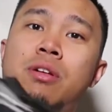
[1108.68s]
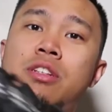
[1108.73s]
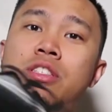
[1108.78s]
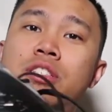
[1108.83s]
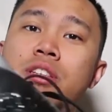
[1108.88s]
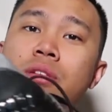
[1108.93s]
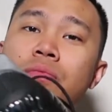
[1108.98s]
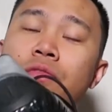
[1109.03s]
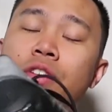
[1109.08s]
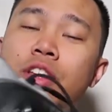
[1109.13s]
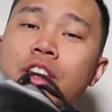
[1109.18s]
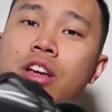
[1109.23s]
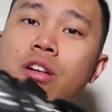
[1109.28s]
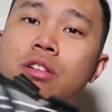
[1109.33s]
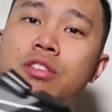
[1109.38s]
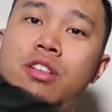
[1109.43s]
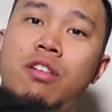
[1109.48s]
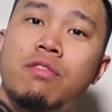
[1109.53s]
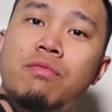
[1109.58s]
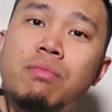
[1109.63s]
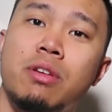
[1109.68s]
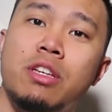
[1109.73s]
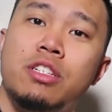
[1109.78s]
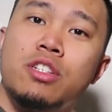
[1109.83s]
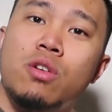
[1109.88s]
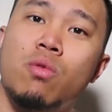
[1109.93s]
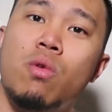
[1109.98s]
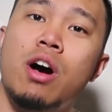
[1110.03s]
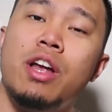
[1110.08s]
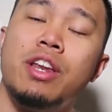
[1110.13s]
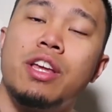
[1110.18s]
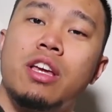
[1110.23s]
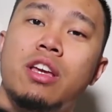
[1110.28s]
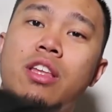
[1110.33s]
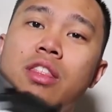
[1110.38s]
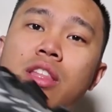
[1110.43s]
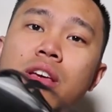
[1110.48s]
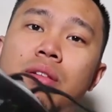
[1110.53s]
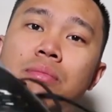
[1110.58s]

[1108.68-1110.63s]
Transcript: put some videos of me squatting in